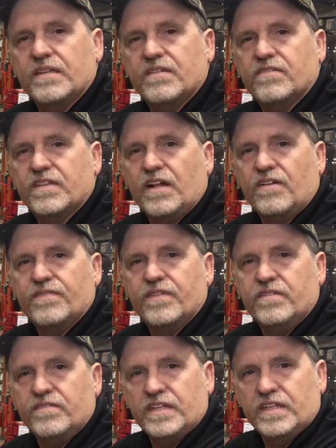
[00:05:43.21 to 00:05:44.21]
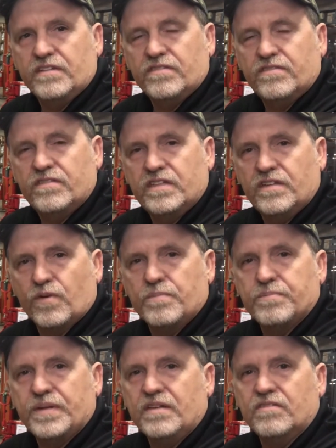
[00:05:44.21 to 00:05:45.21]
itself is in
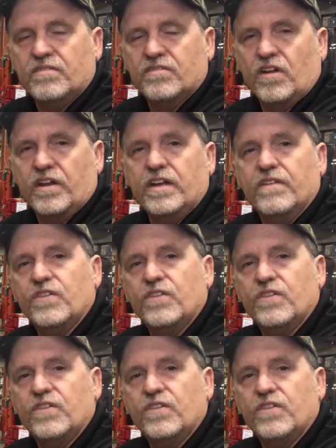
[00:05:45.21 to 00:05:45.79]
different pieces on it.